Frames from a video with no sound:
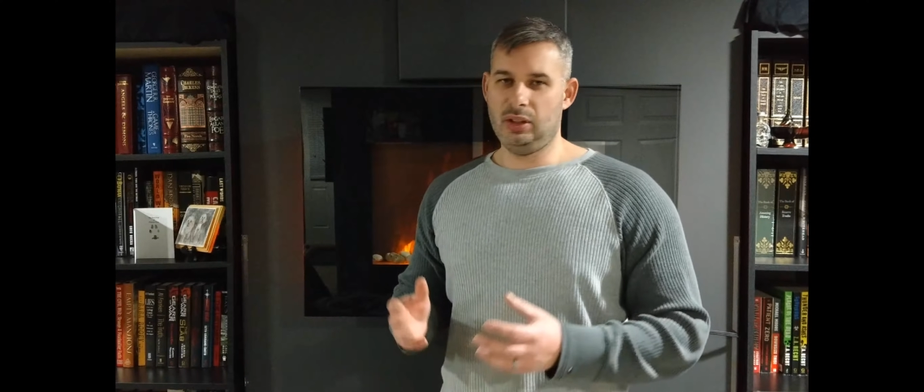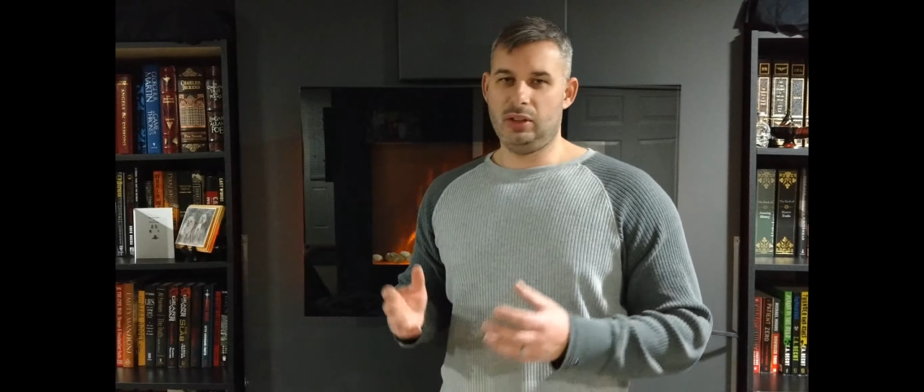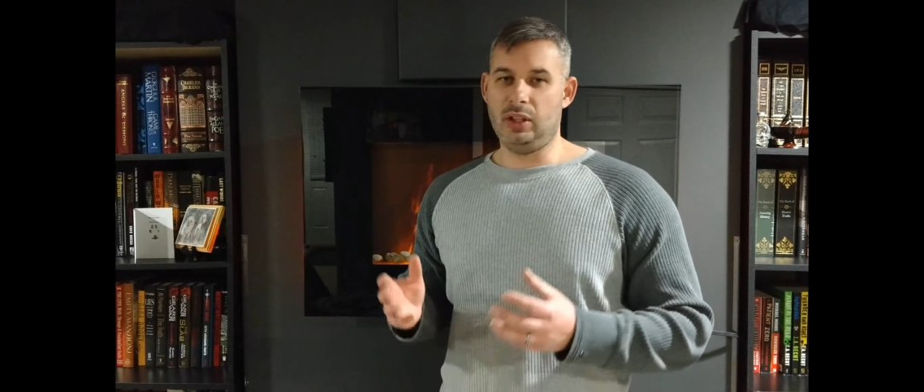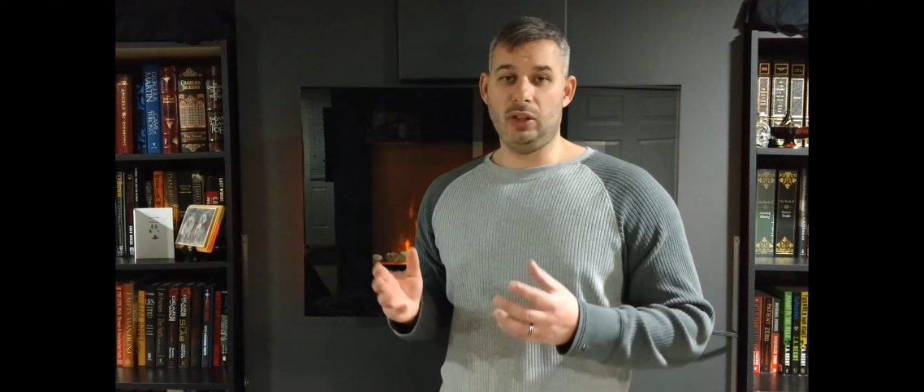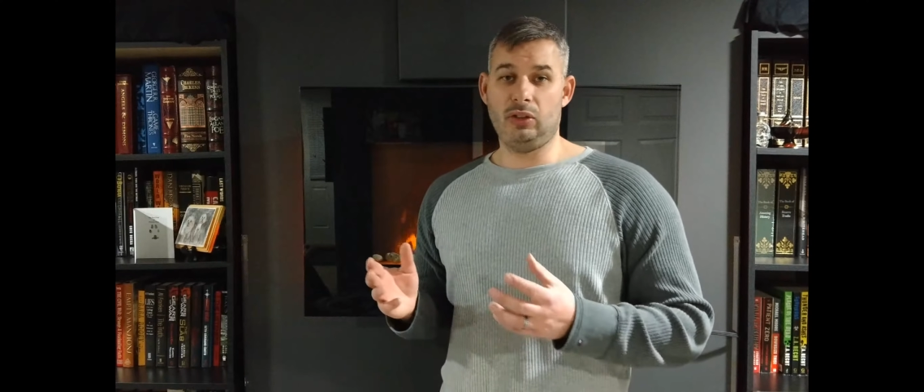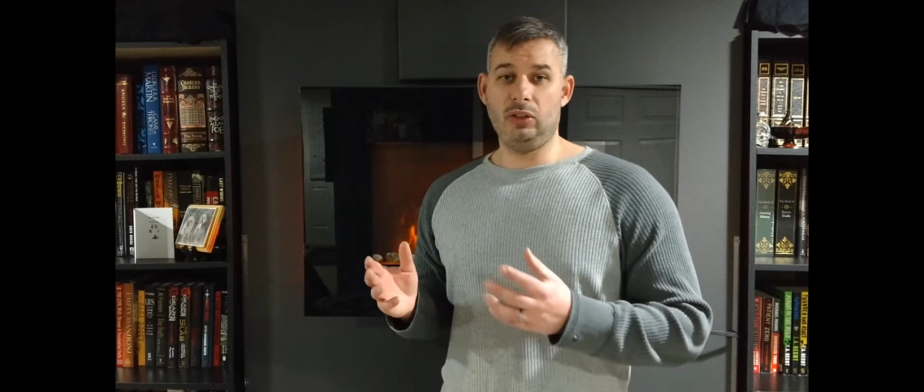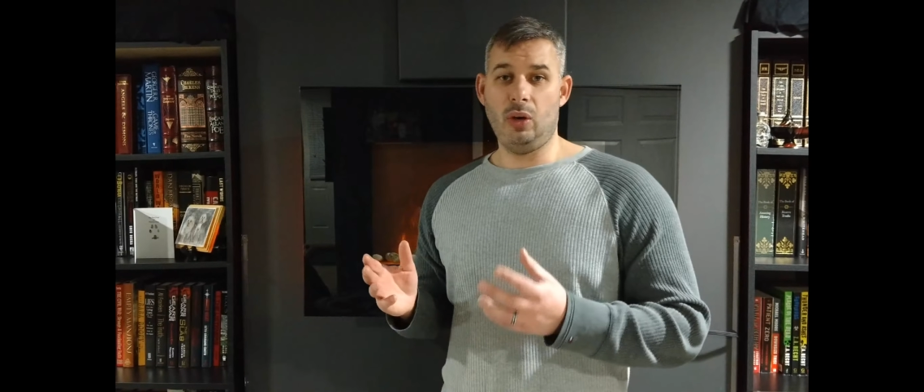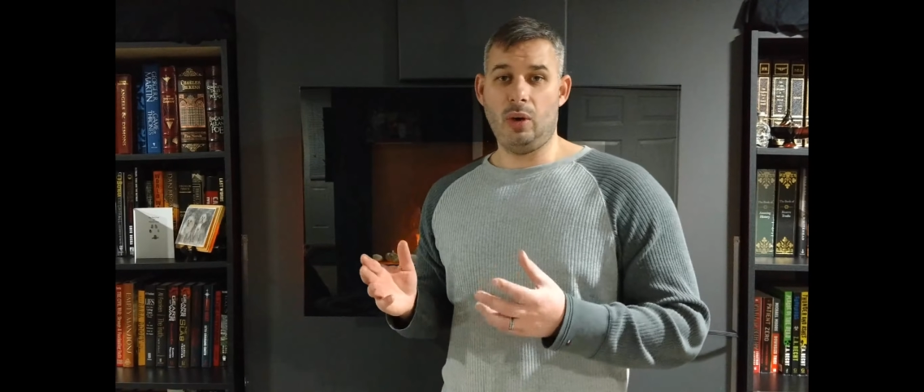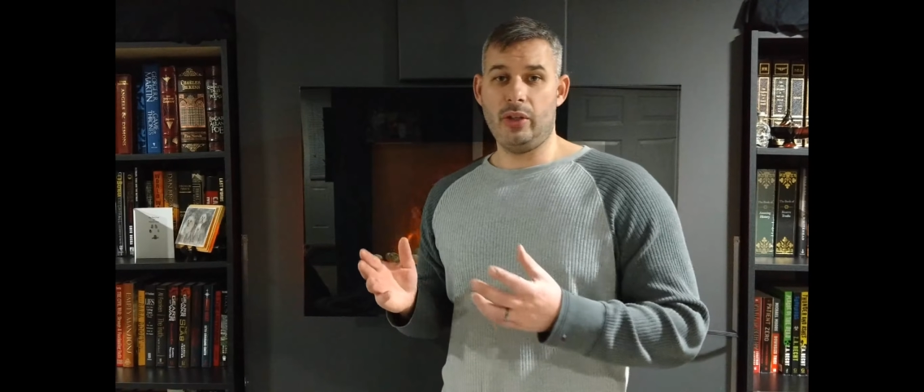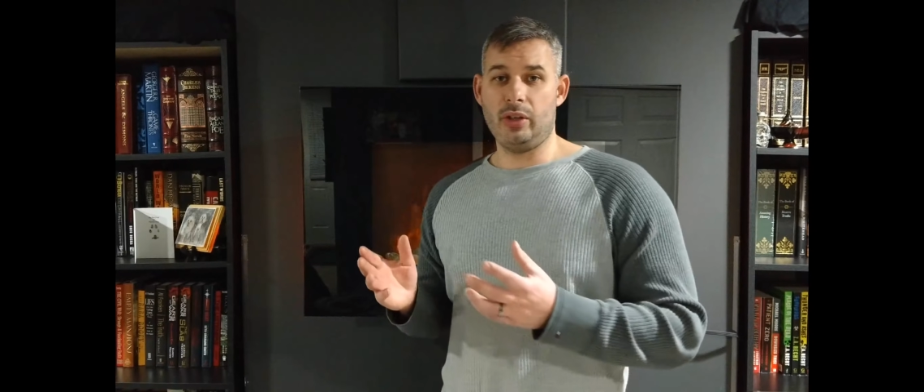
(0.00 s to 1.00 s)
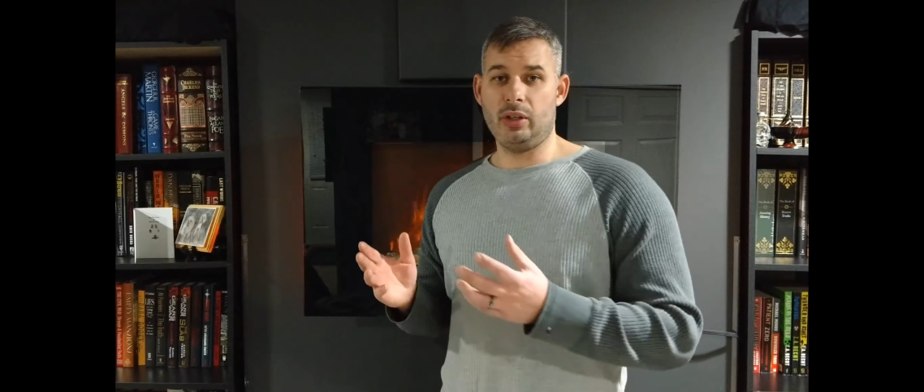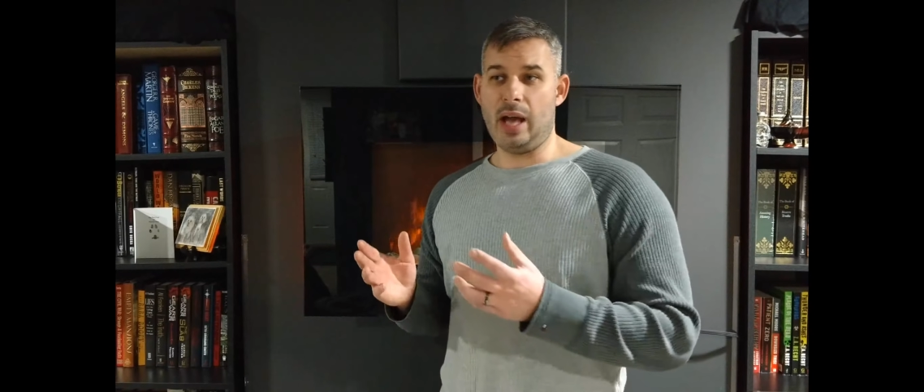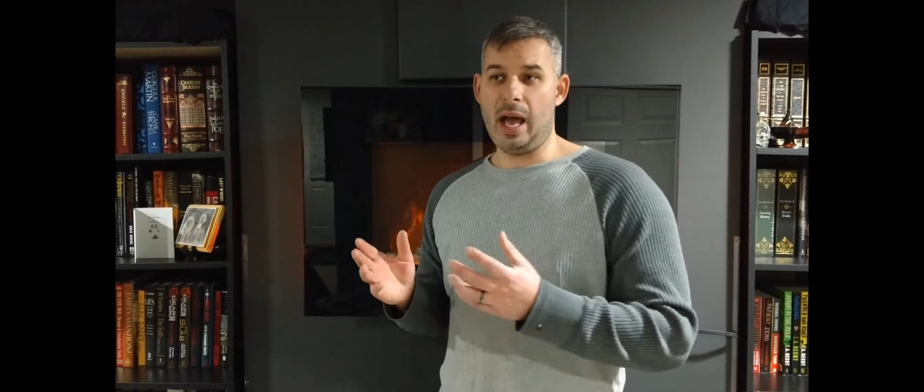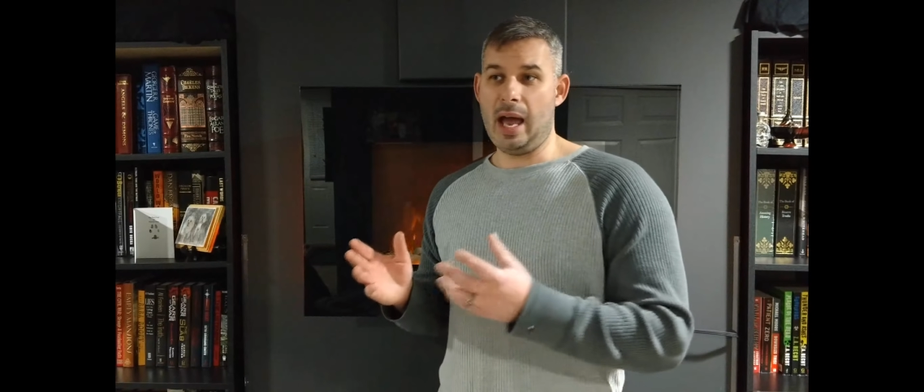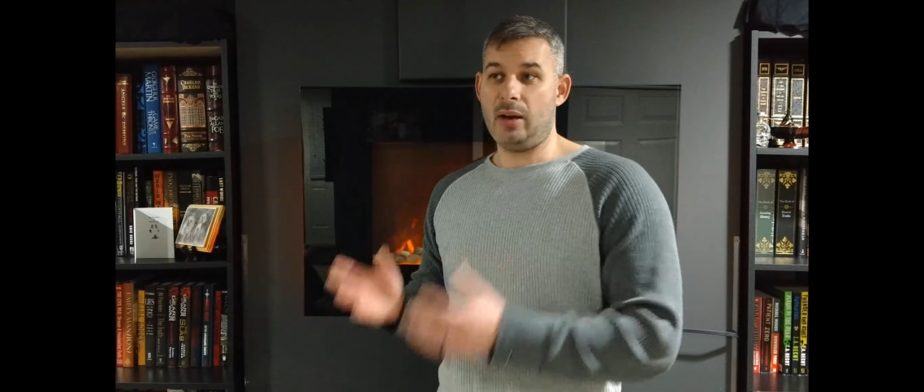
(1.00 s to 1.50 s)
There's no other,
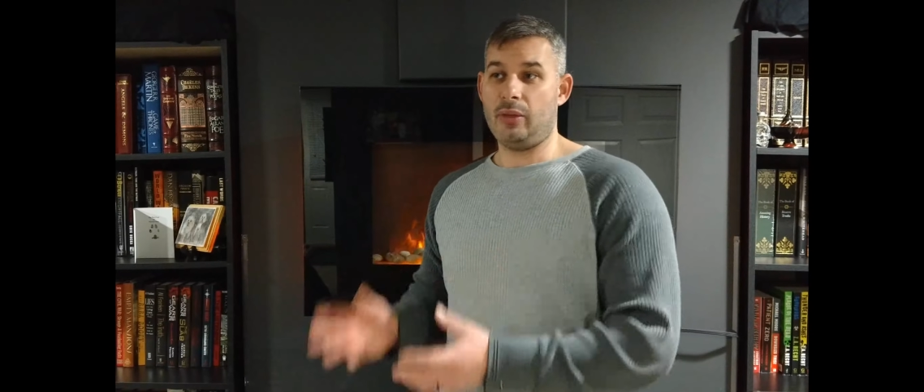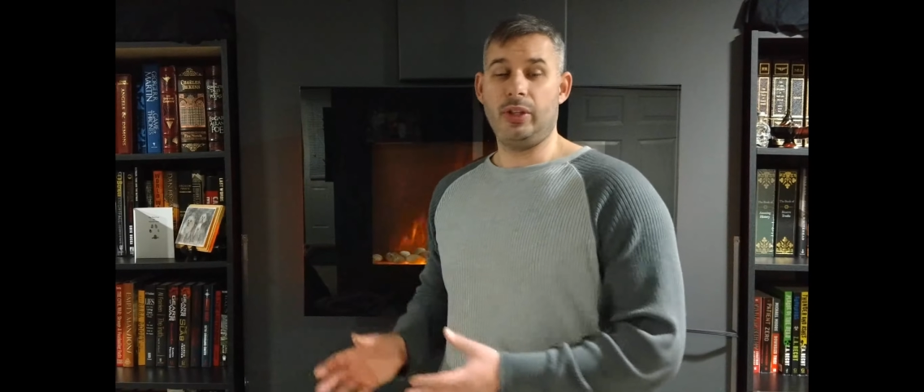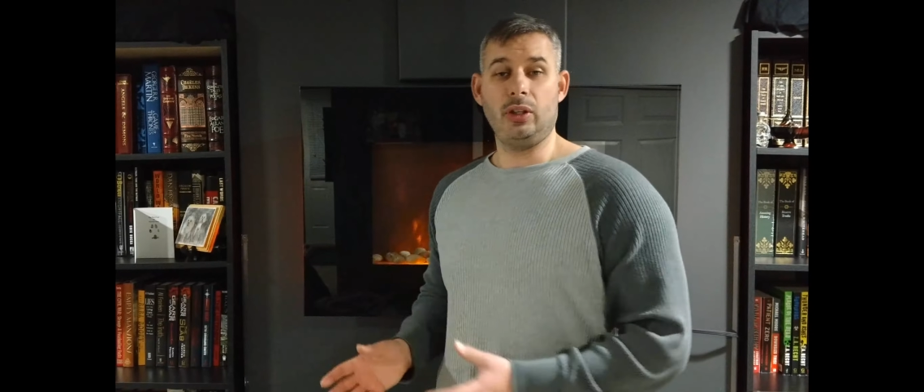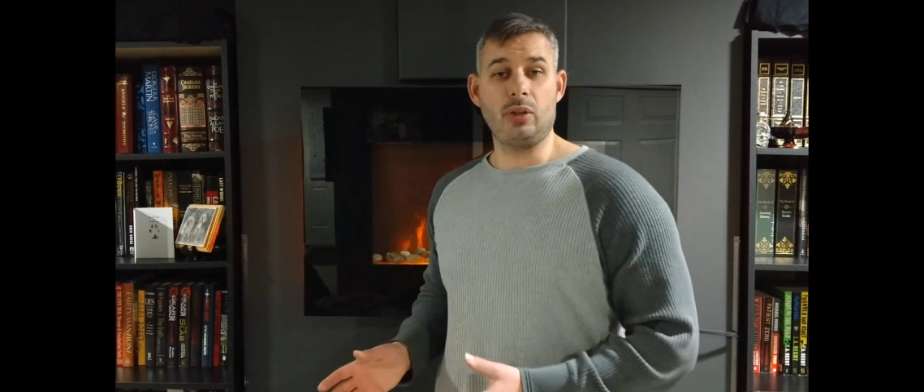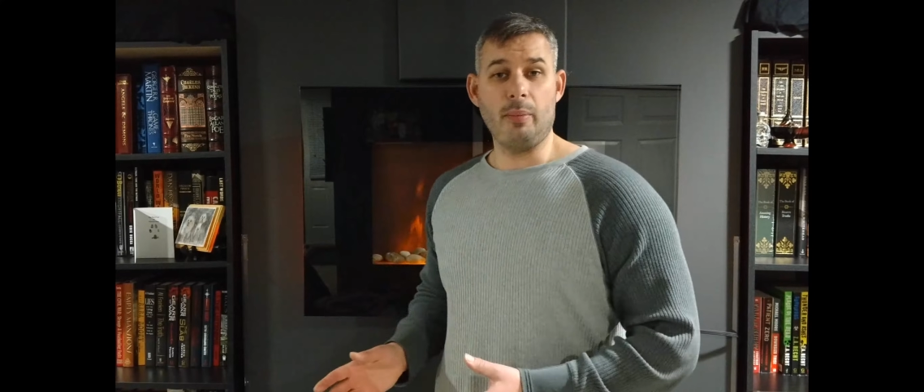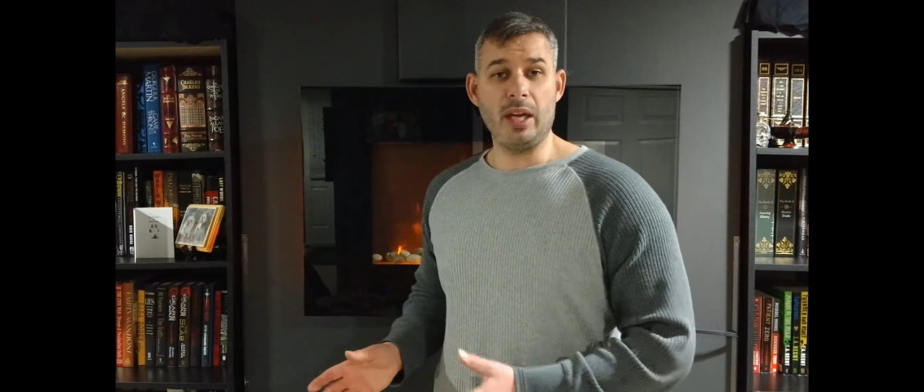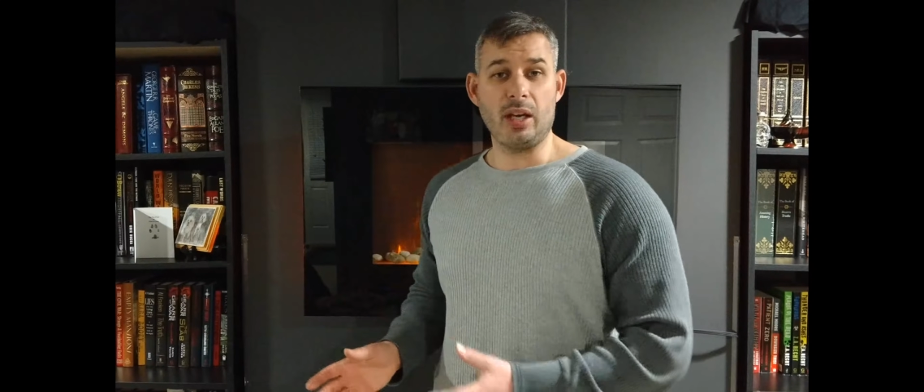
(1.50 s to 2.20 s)
I don't think you can make